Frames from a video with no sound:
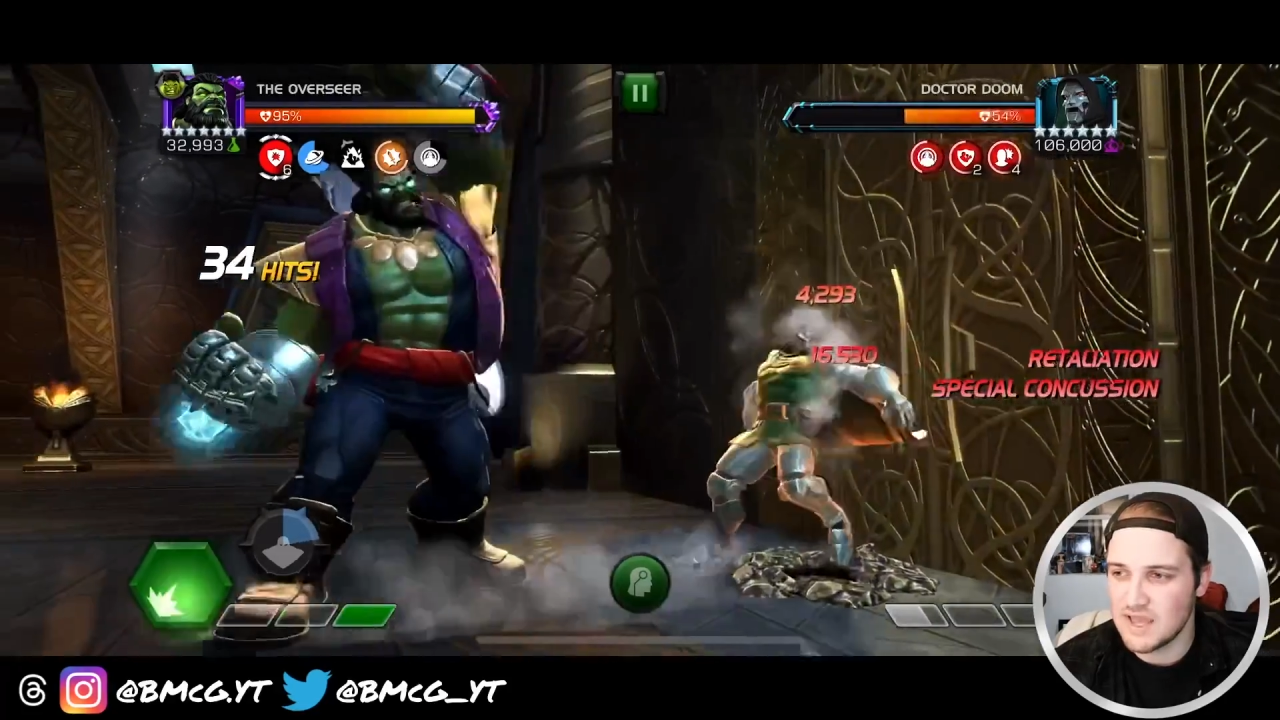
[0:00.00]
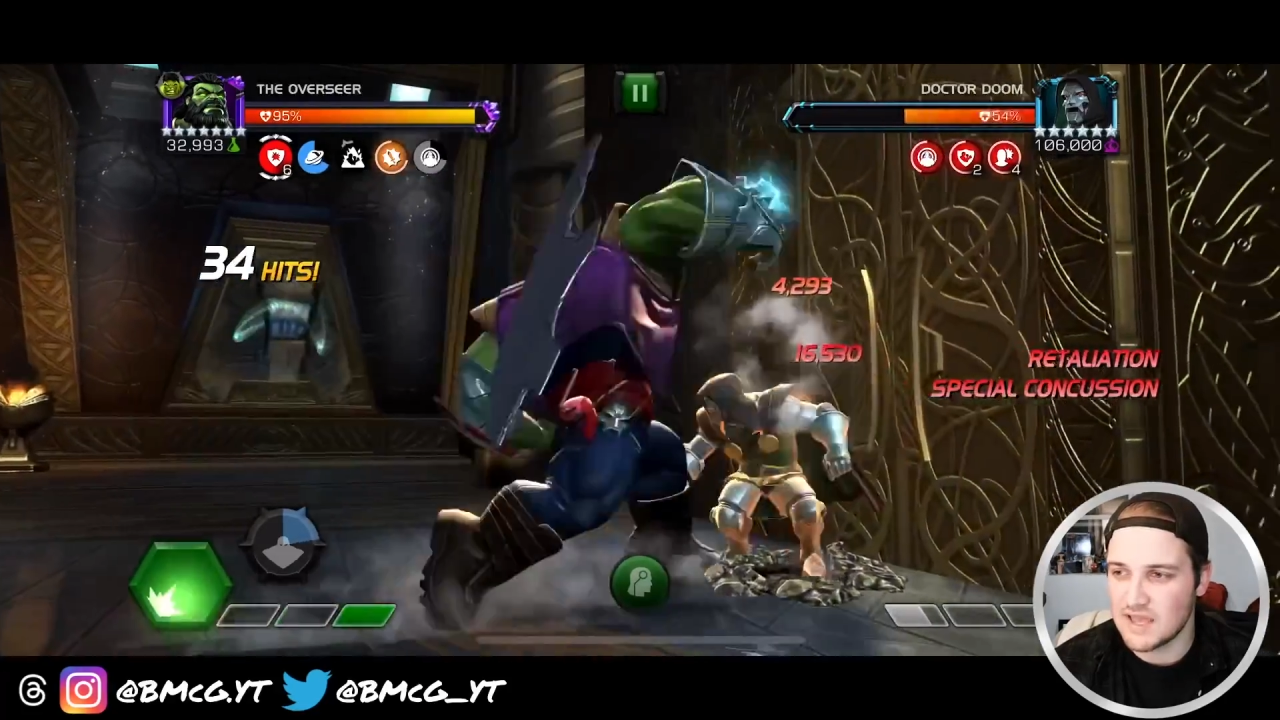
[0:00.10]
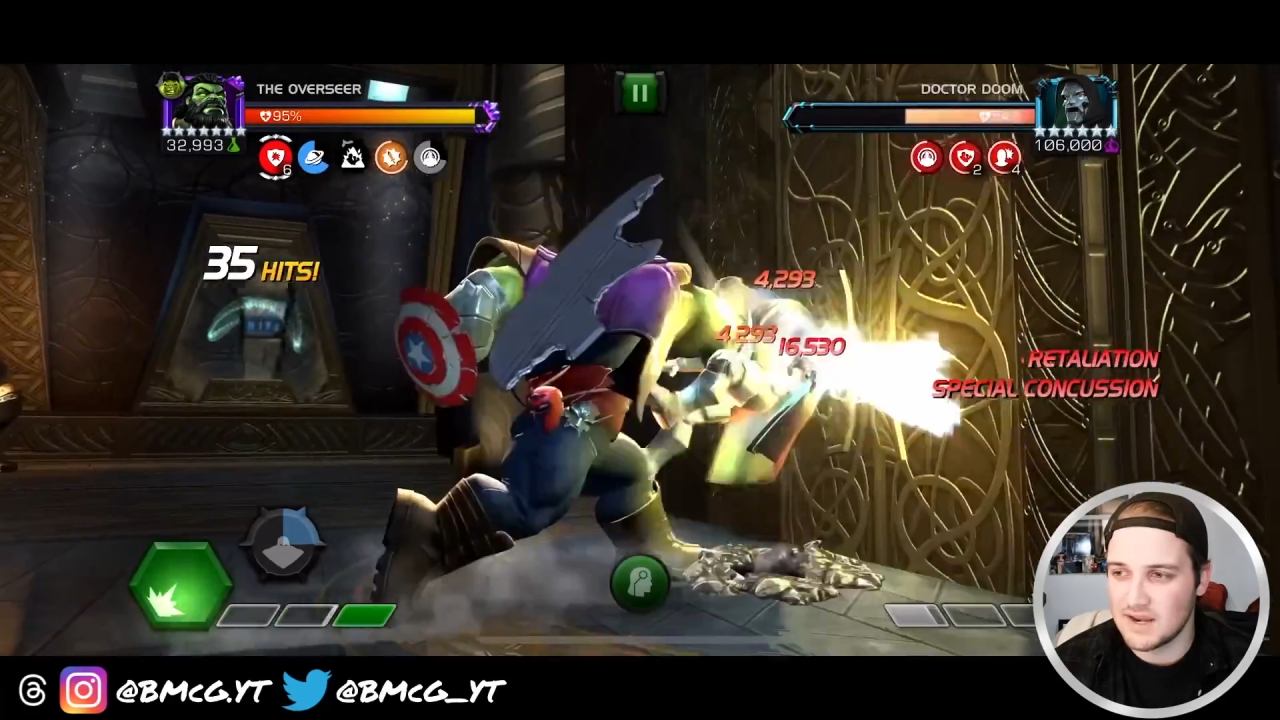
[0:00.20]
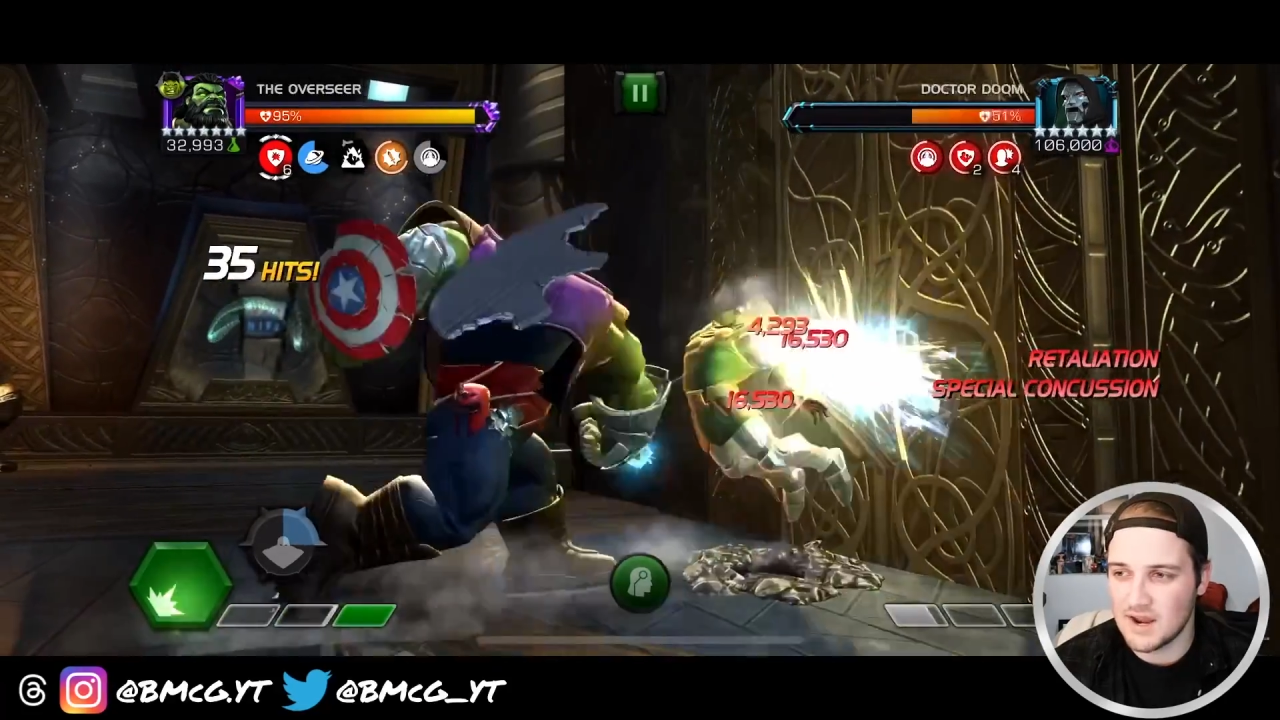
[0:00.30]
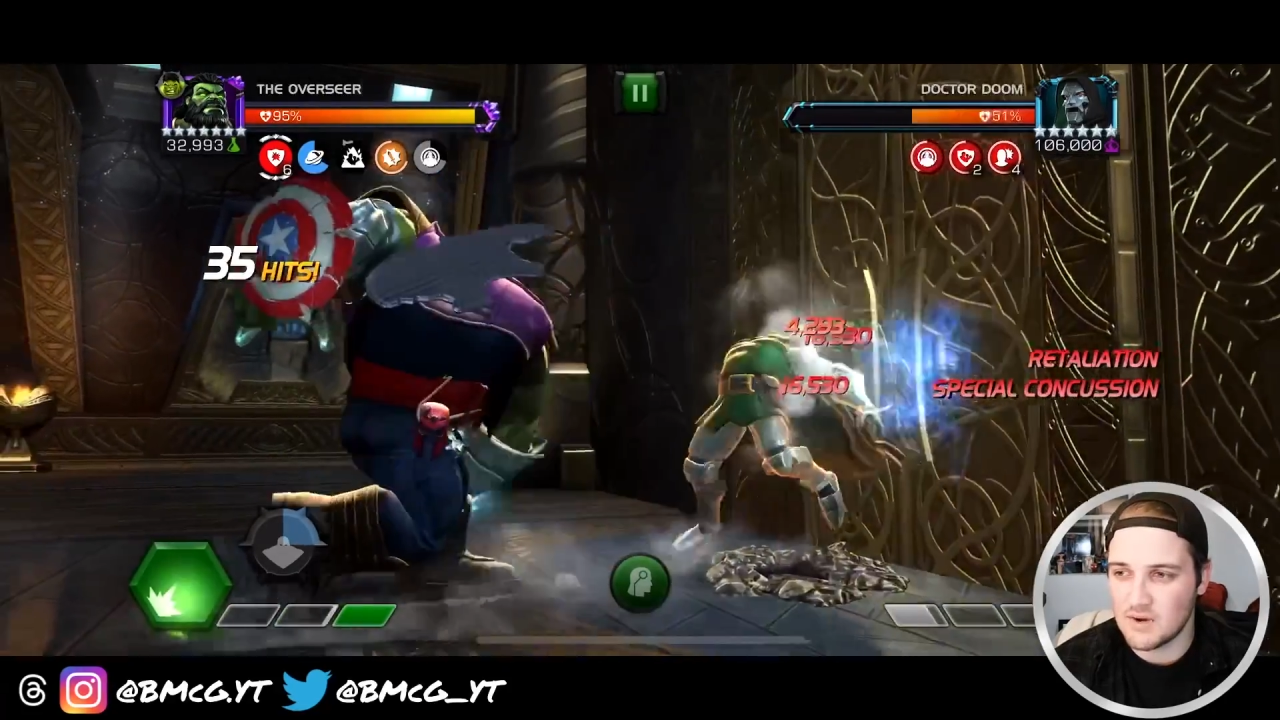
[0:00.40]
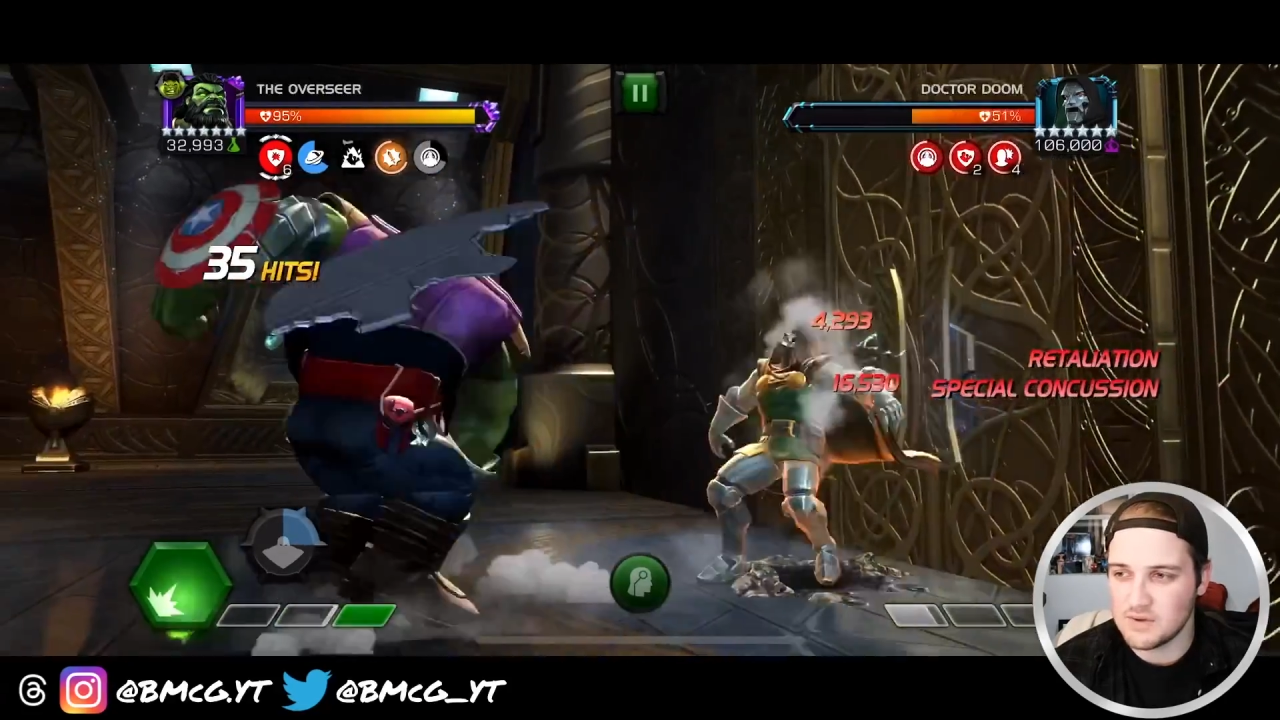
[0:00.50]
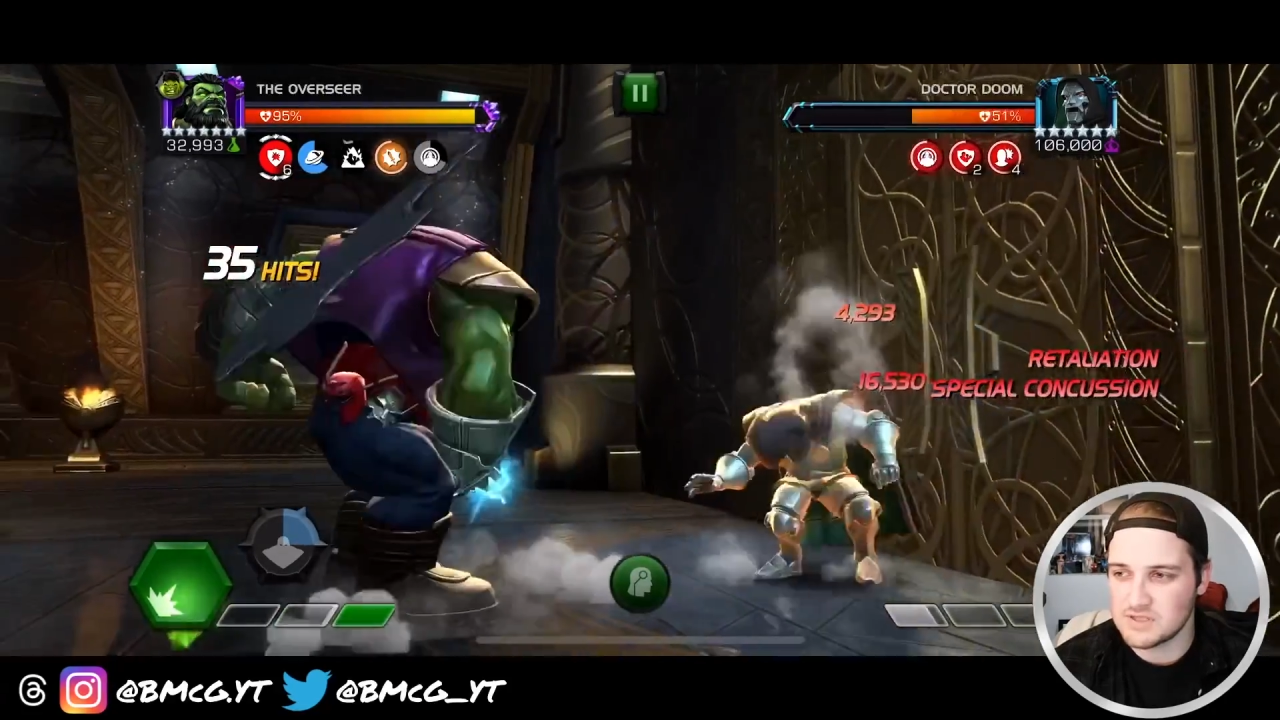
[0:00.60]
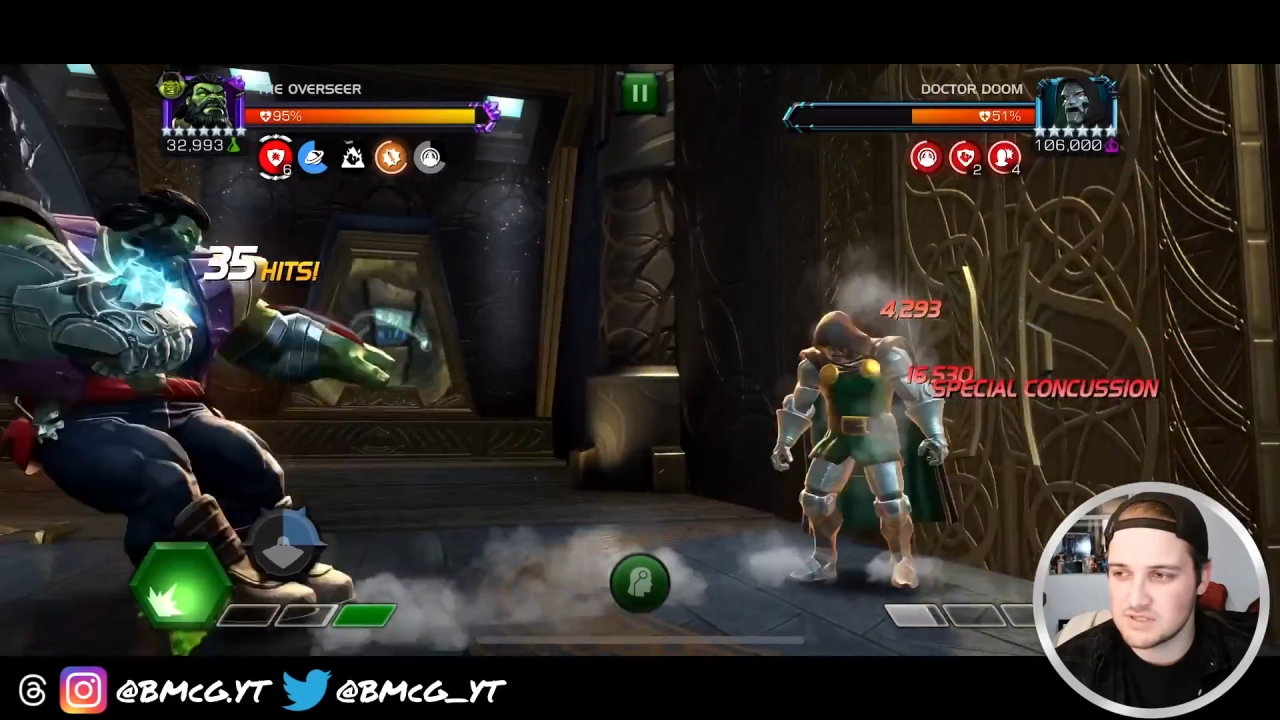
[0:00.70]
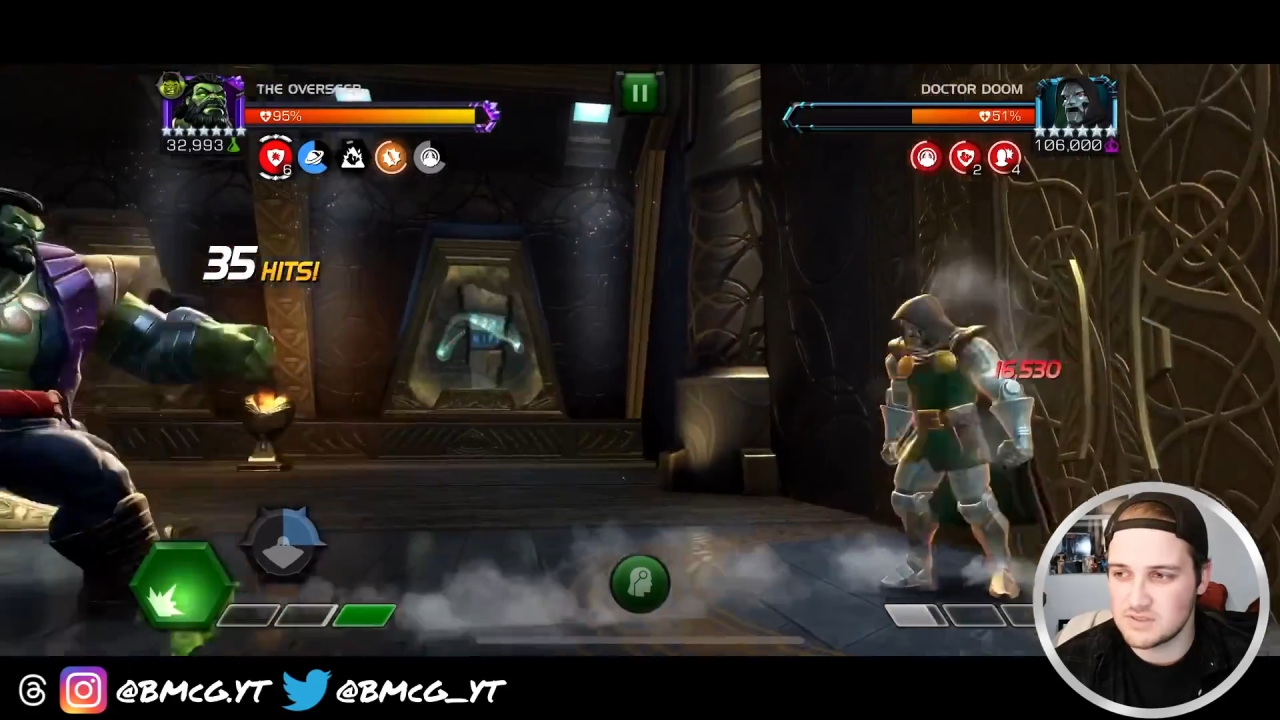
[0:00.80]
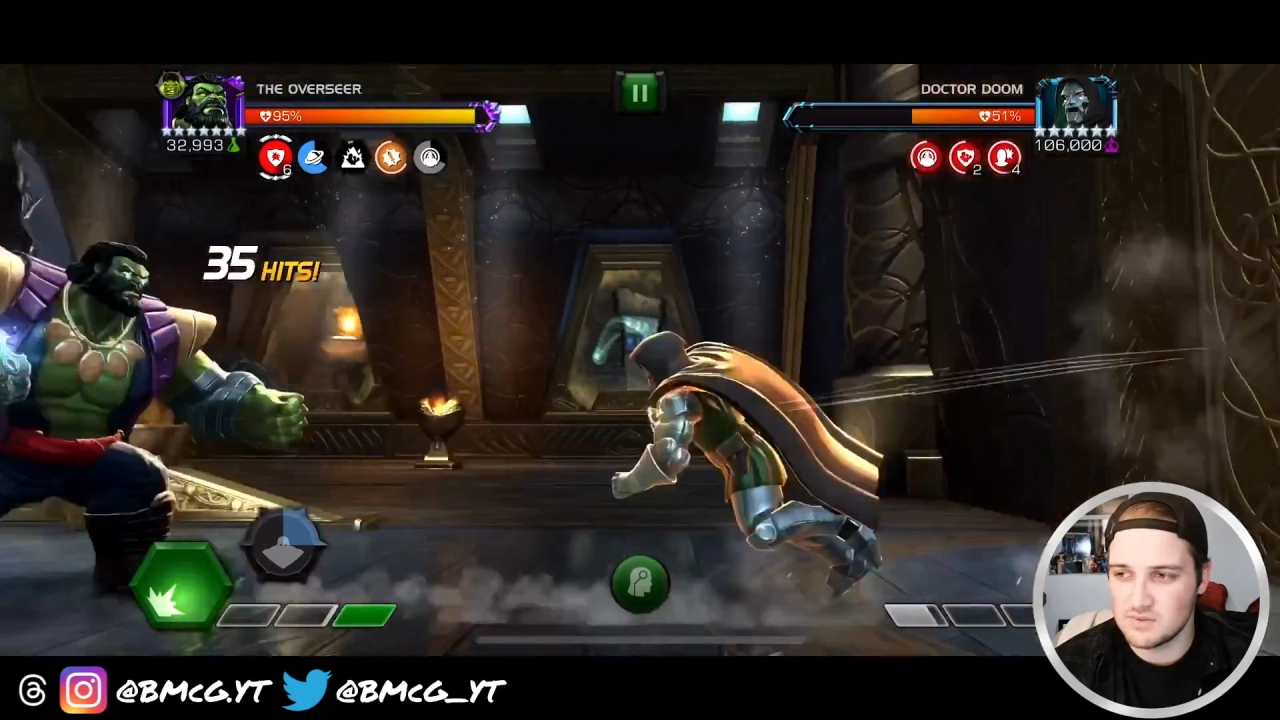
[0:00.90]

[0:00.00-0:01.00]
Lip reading: and now we just